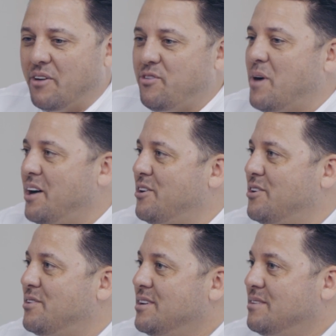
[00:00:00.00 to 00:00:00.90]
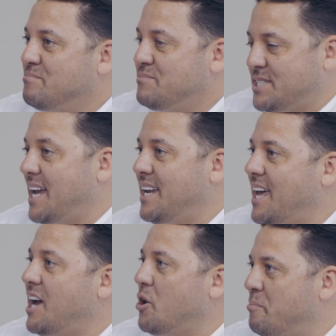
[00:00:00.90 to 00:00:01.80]
but from other San
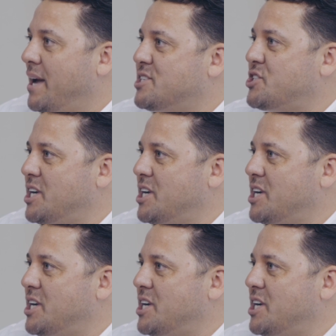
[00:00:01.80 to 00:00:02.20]
Diego-based